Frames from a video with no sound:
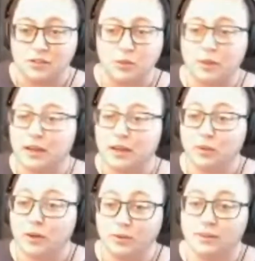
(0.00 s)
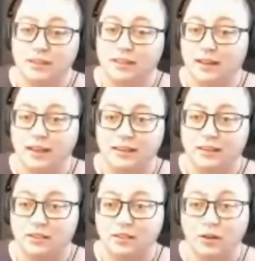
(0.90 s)
do whatever you want with it,
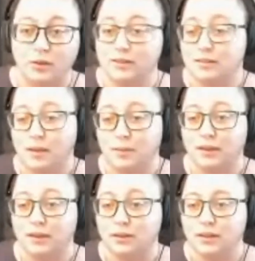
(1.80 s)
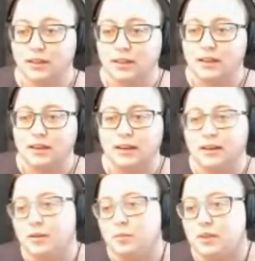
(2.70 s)
and there's no one stopping you.
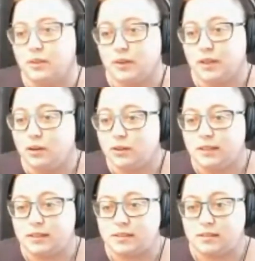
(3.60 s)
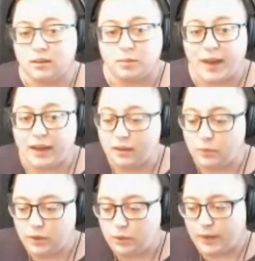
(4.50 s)
Um, you can always look back
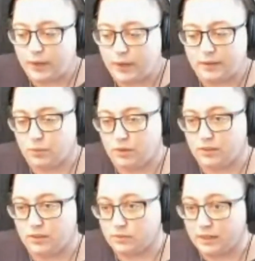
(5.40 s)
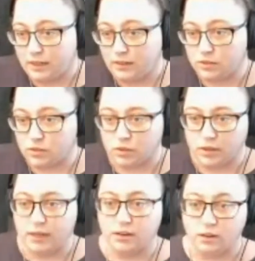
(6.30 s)
at what you had in your previous writings
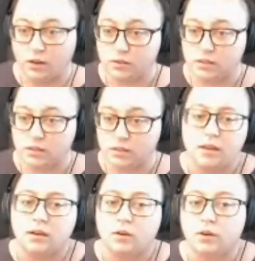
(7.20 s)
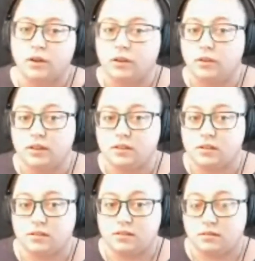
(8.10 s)
or in your notes, or you
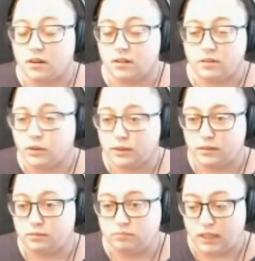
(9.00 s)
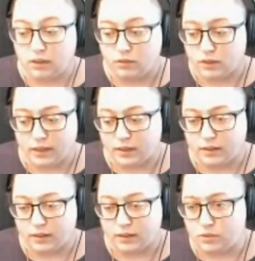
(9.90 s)
can just start over, like over
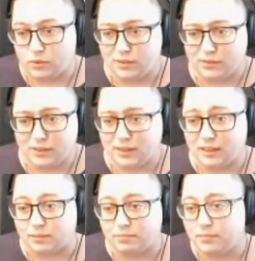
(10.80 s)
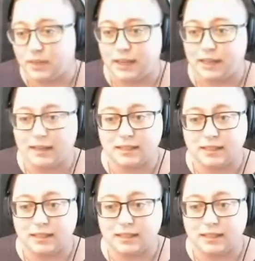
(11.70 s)
again, and just do a different thing. And it